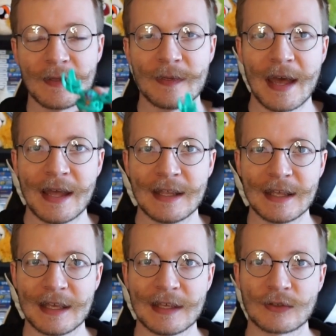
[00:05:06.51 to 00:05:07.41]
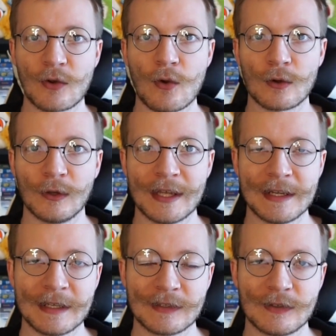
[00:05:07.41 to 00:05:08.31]
That is
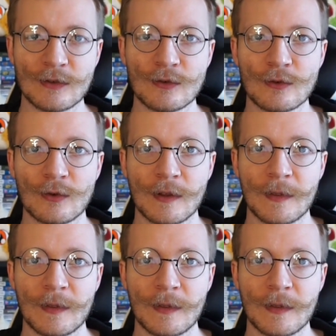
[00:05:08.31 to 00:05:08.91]
correlating to